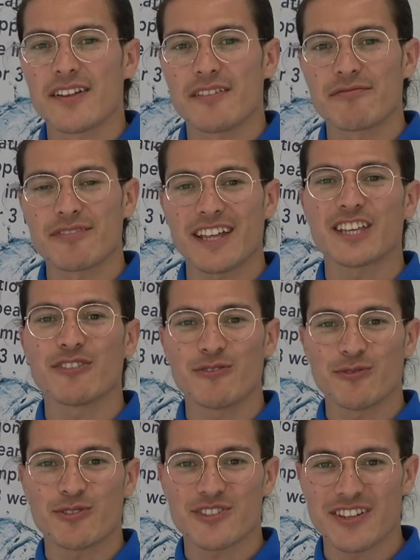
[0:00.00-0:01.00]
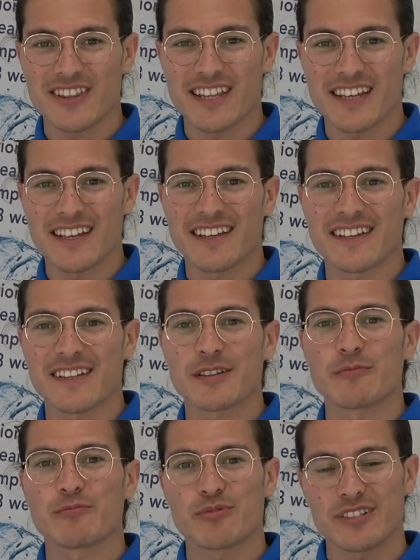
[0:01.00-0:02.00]
Thank you for watching the
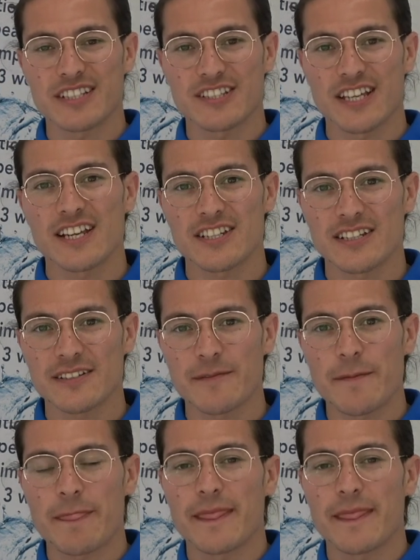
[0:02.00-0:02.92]
presentation,